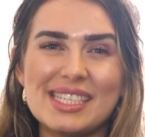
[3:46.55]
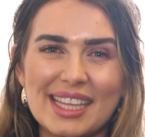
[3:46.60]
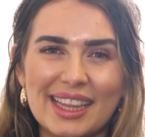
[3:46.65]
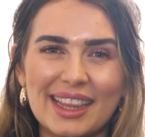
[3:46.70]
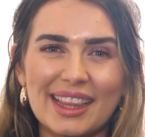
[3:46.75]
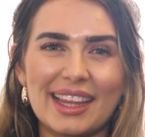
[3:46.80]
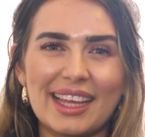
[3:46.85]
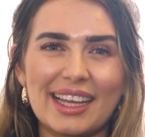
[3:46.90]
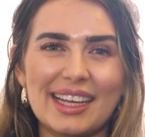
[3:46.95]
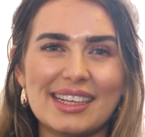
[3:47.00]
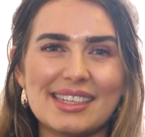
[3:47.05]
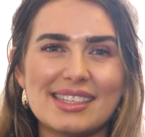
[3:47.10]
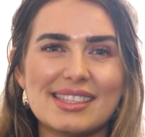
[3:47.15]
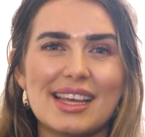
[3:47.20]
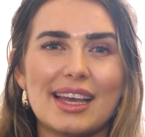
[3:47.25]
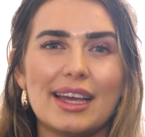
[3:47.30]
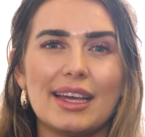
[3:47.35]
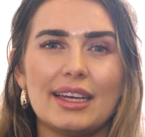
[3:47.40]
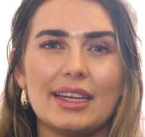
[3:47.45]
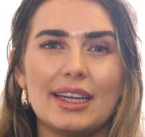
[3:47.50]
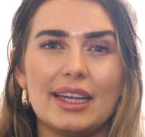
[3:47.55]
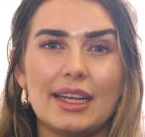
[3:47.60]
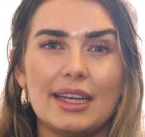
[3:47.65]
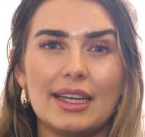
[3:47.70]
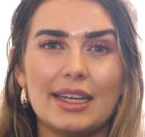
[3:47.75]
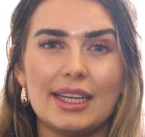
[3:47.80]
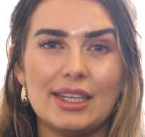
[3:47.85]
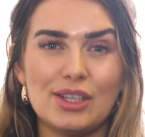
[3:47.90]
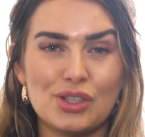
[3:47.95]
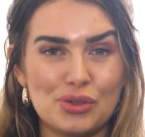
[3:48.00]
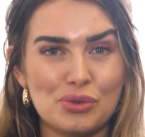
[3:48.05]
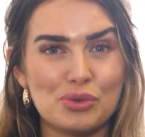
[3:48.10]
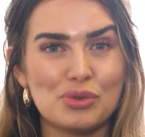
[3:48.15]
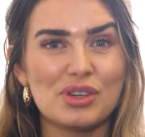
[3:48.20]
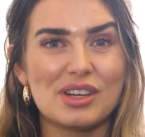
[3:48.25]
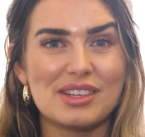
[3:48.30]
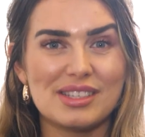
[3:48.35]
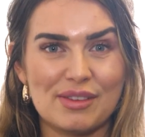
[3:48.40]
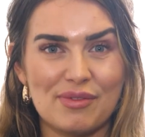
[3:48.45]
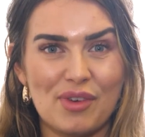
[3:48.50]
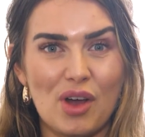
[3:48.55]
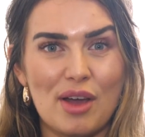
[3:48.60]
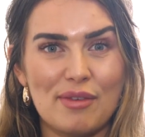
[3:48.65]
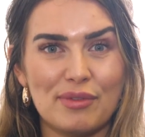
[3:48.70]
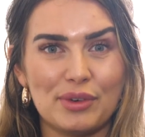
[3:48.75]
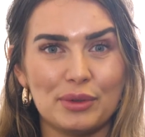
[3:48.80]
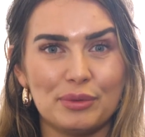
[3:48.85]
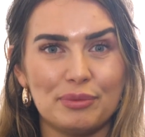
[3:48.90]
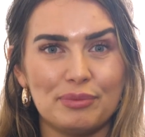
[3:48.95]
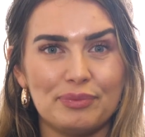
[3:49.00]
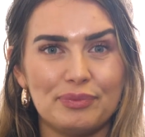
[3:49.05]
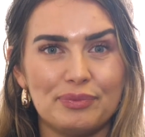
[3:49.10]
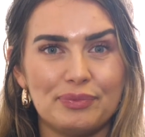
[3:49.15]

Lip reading: did things that ensured our survival.